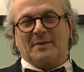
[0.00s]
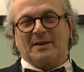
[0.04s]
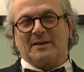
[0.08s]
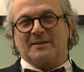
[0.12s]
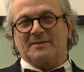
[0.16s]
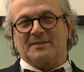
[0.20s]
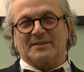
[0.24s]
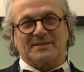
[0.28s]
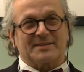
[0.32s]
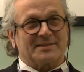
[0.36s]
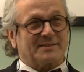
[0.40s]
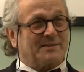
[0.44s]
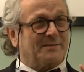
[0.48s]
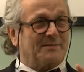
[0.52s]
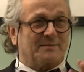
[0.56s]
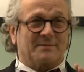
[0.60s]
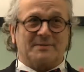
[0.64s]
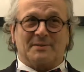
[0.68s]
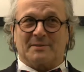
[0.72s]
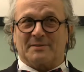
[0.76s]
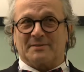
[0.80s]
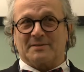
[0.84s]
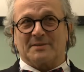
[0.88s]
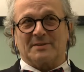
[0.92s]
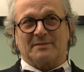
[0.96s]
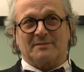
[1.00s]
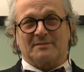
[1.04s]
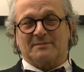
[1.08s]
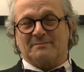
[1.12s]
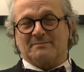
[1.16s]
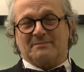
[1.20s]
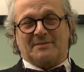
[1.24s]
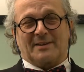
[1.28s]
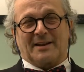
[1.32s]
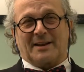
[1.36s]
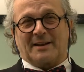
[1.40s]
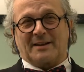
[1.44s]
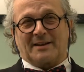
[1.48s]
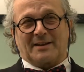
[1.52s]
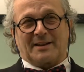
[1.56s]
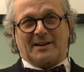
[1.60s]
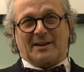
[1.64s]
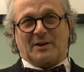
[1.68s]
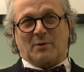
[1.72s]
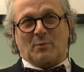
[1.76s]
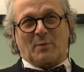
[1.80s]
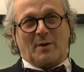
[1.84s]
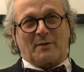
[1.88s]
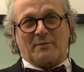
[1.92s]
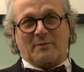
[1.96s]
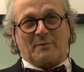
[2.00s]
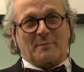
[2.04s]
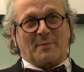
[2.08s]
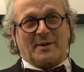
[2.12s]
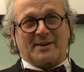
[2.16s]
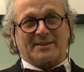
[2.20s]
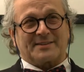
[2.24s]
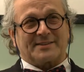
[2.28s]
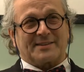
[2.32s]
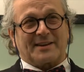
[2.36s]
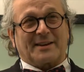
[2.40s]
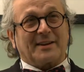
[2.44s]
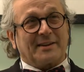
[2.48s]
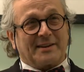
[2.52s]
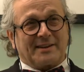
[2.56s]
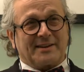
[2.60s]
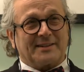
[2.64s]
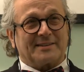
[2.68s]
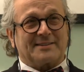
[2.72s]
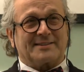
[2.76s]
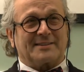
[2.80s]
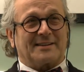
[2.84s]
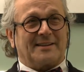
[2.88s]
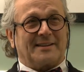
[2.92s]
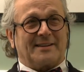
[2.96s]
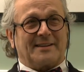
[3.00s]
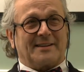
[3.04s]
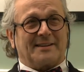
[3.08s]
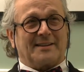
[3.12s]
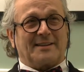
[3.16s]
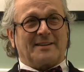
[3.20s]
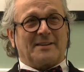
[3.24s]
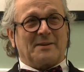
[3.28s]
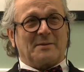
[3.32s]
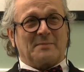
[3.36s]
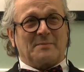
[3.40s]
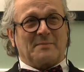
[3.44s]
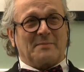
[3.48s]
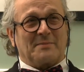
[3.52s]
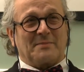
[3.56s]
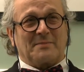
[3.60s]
just to get away from my studies, I